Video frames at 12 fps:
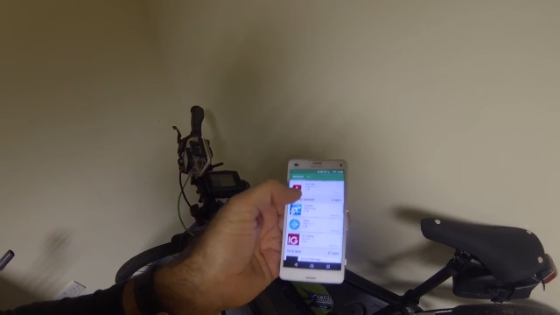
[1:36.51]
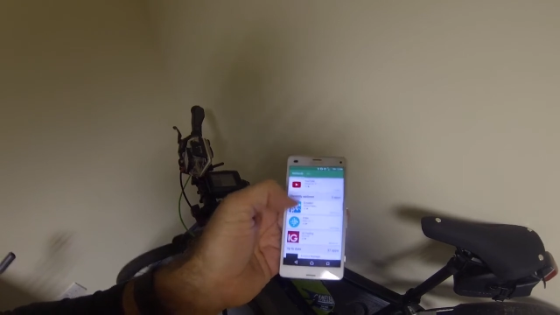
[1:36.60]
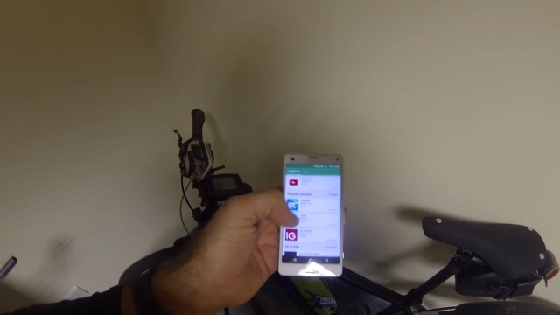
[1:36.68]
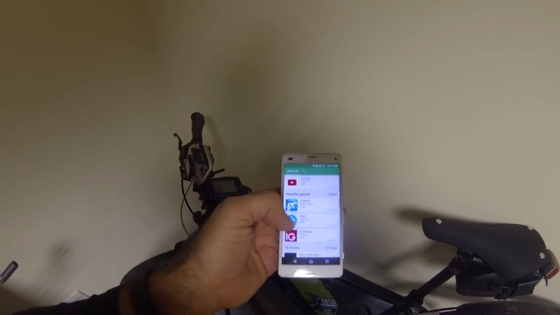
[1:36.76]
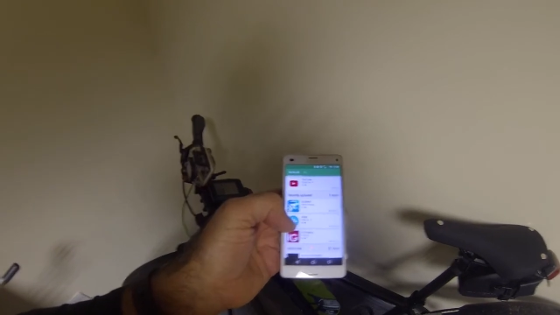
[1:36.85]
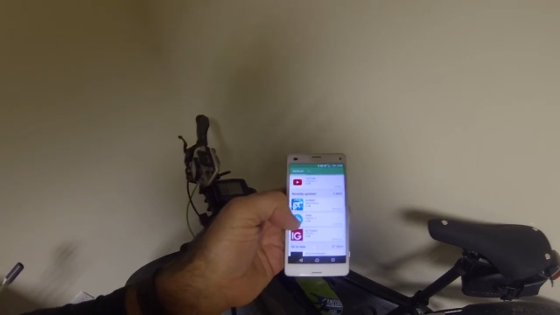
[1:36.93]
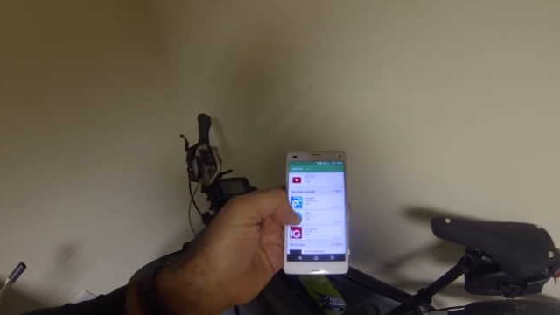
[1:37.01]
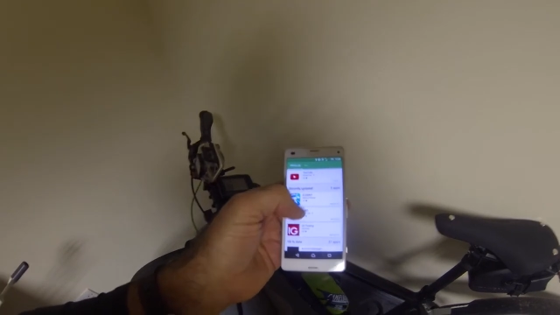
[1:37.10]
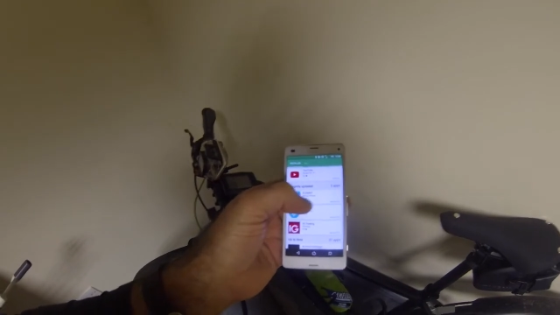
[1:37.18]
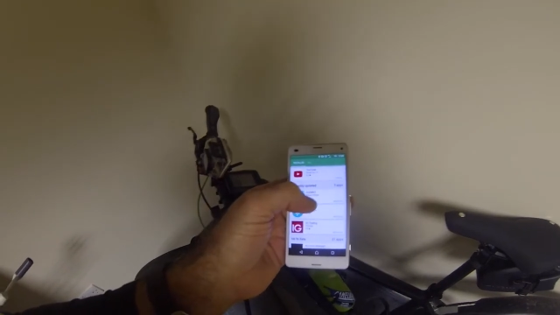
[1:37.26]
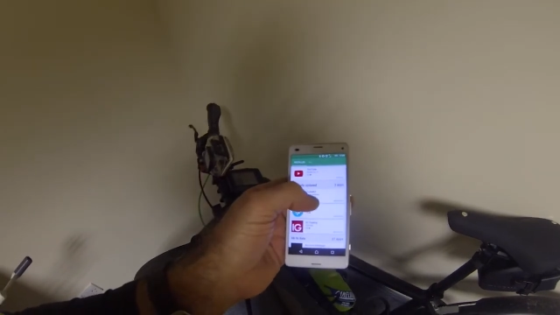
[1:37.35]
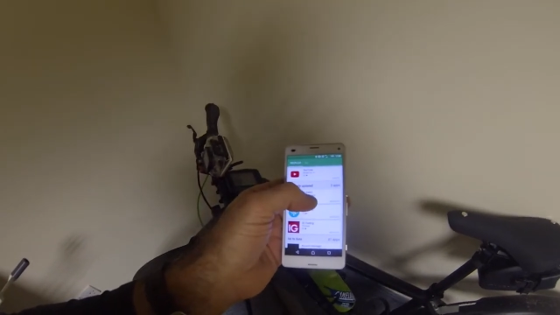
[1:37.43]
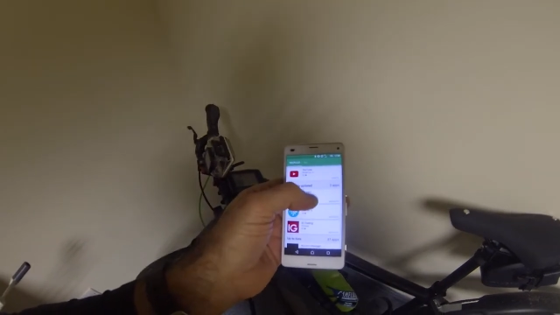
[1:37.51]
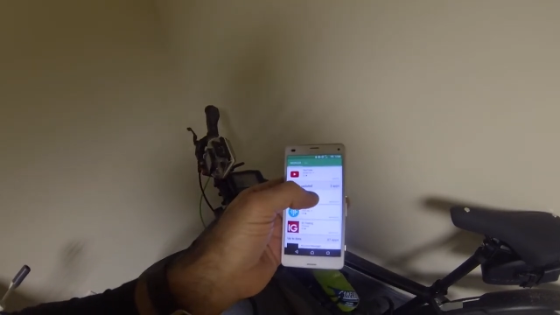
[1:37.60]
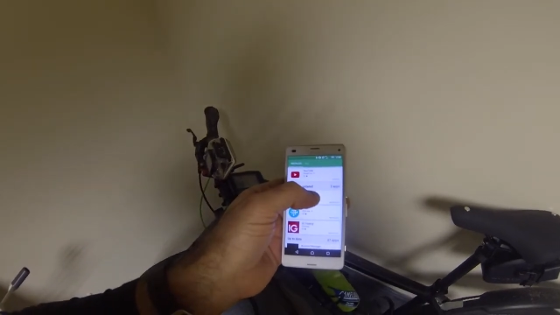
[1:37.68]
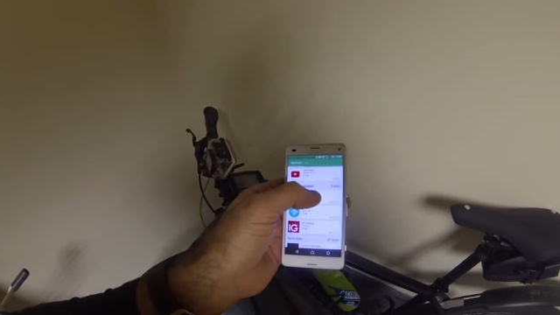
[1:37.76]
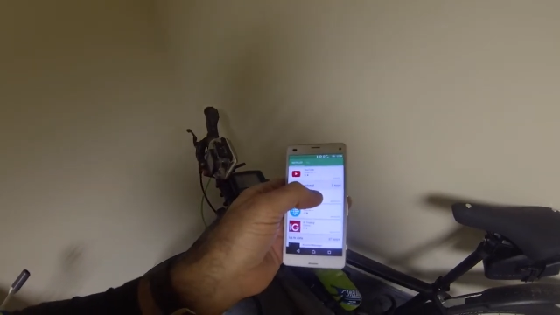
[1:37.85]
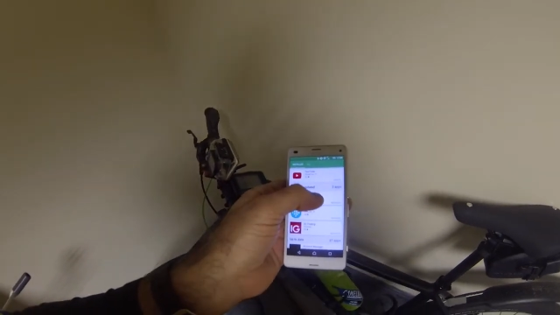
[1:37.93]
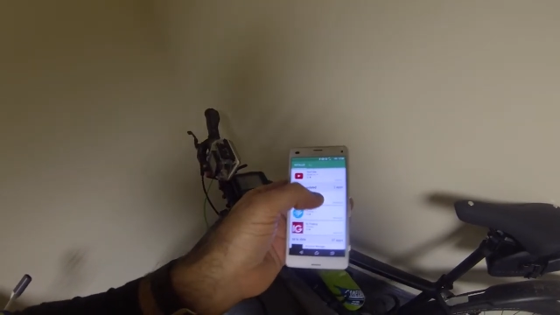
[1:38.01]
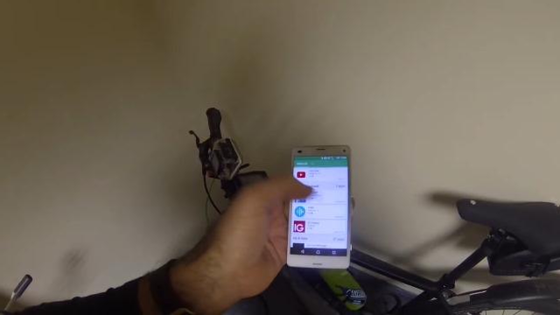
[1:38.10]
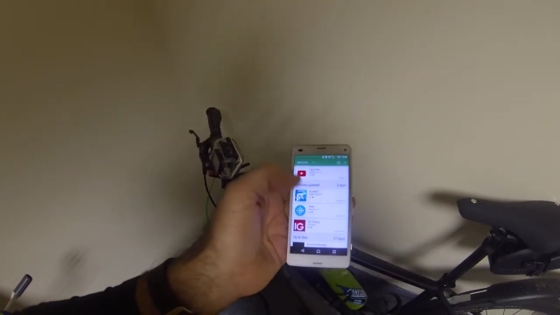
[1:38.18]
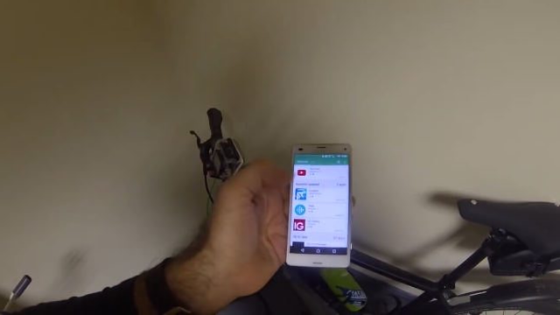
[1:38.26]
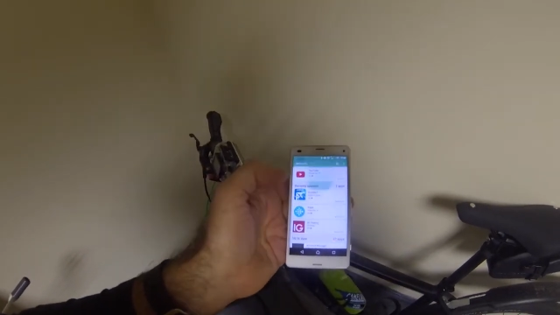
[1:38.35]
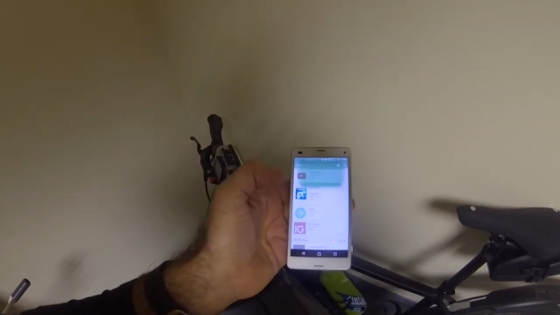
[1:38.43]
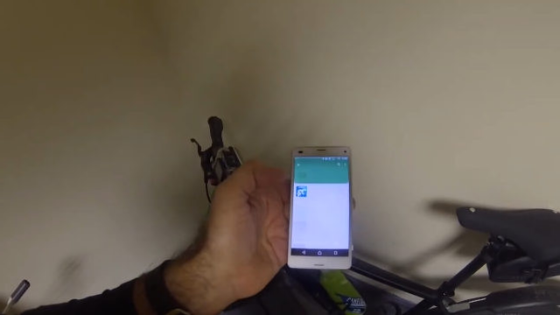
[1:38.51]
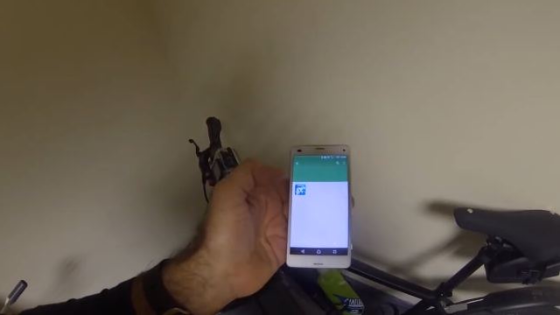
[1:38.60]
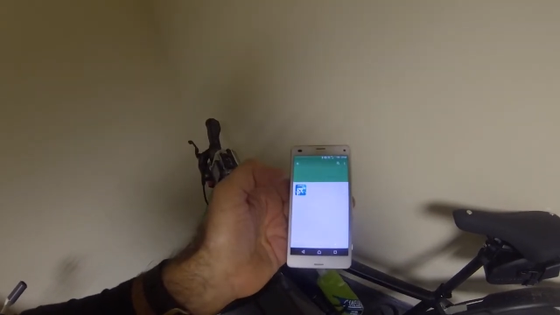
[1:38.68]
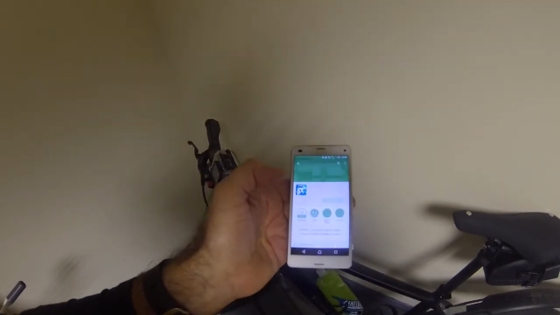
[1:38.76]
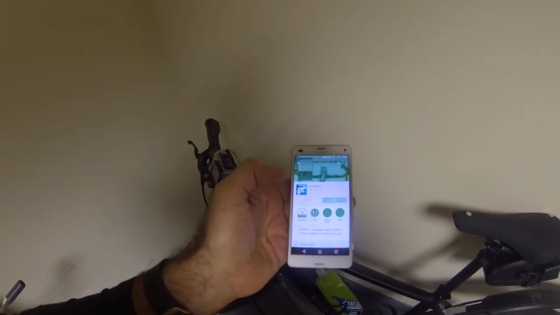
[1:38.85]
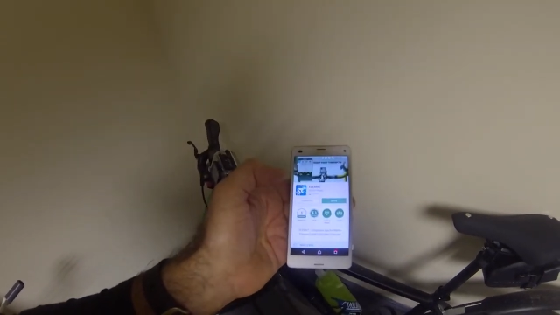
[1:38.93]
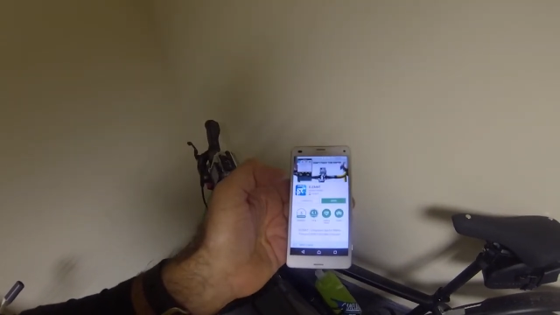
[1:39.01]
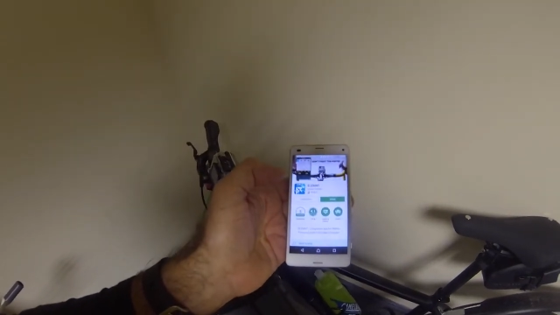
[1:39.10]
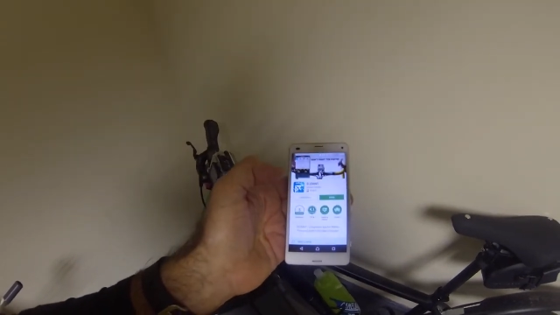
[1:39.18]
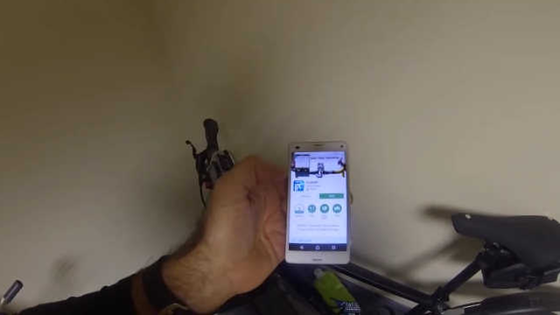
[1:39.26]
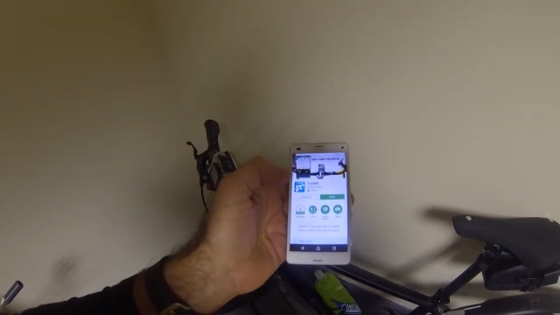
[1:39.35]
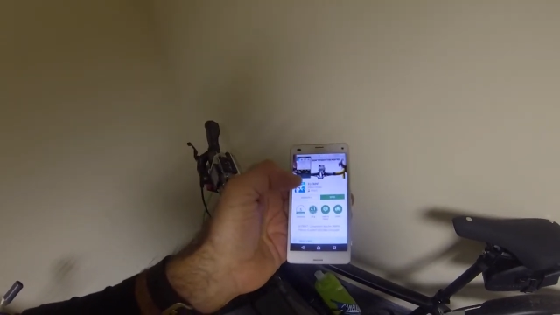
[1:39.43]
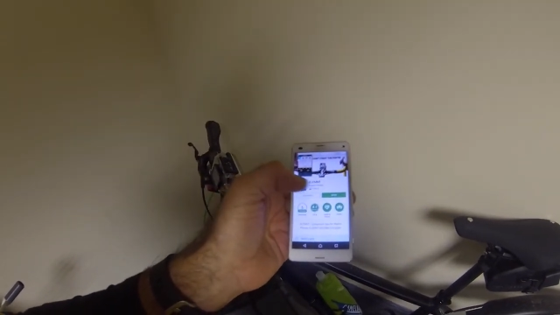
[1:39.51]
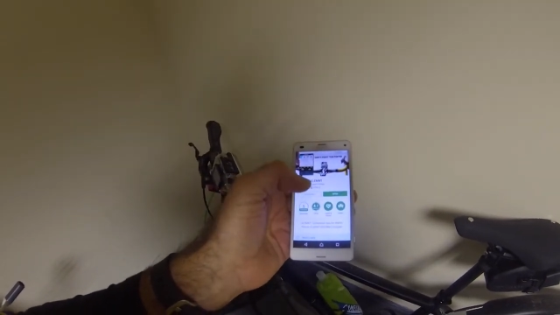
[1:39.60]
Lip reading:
Nobody's mouth can be seen.